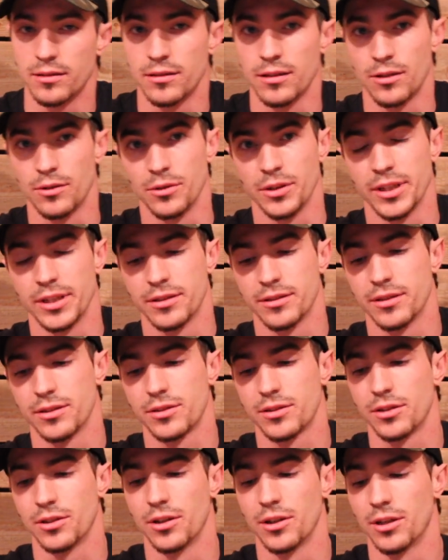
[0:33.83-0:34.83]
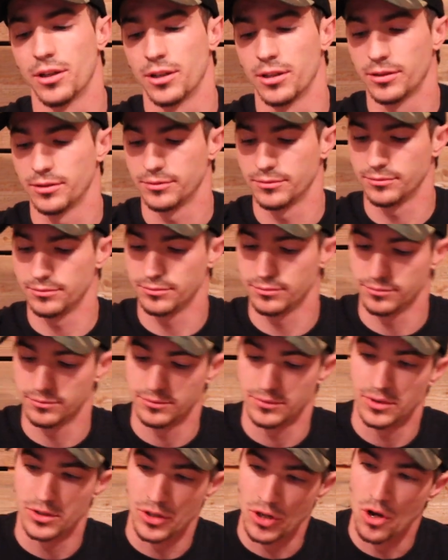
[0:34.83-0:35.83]
Not only is this cigar
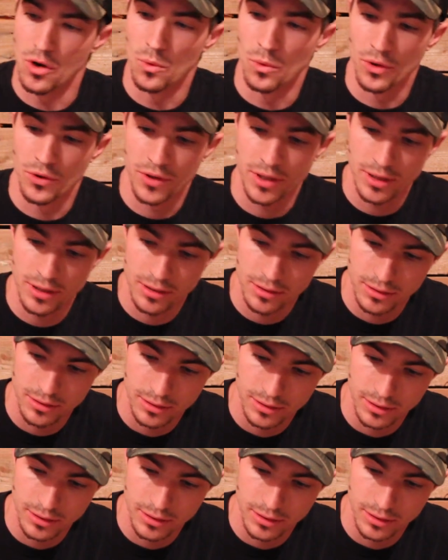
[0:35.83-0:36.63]
noteworthy